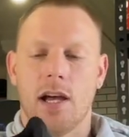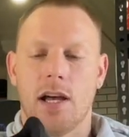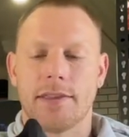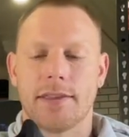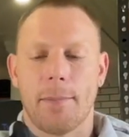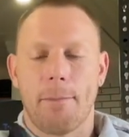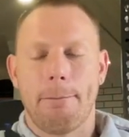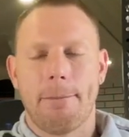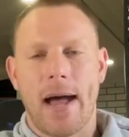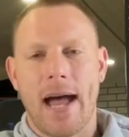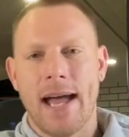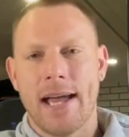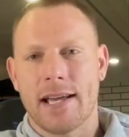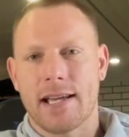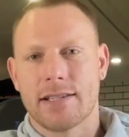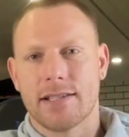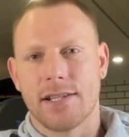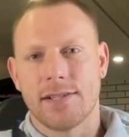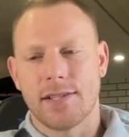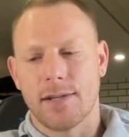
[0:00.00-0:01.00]
at the
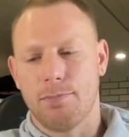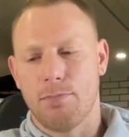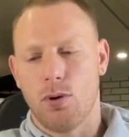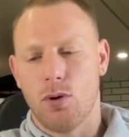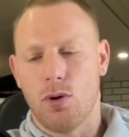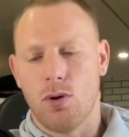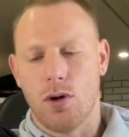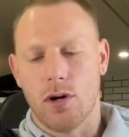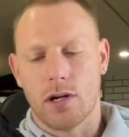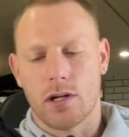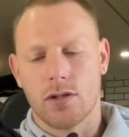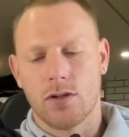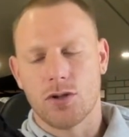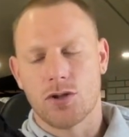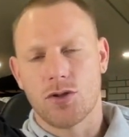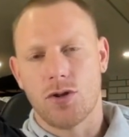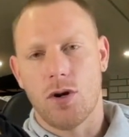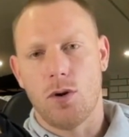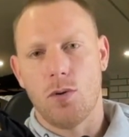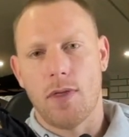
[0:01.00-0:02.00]
back to support and
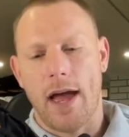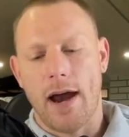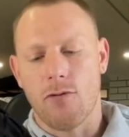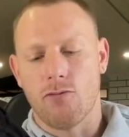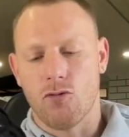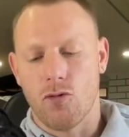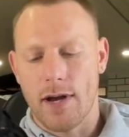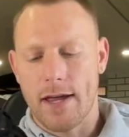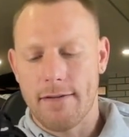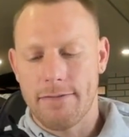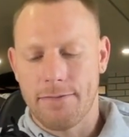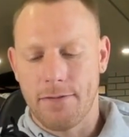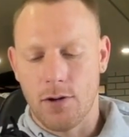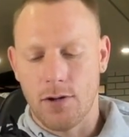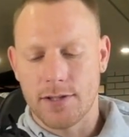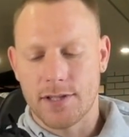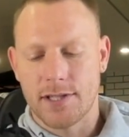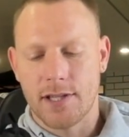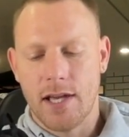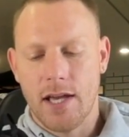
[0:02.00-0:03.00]
control that rear
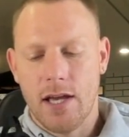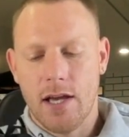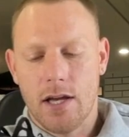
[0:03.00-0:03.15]
foot.